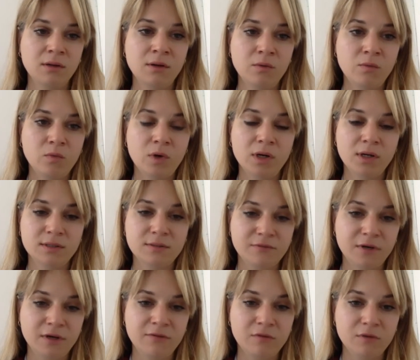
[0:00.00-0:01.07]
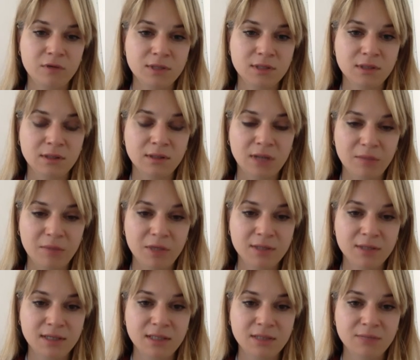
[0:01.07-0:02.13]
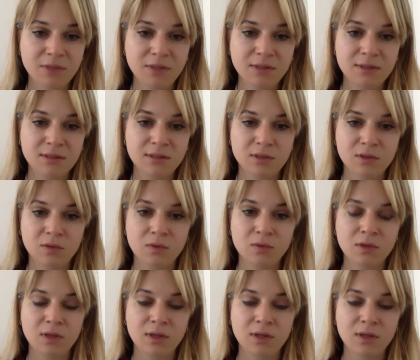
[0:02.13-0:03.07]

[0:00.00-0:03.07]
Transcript: One is very focused on alignment assessments, so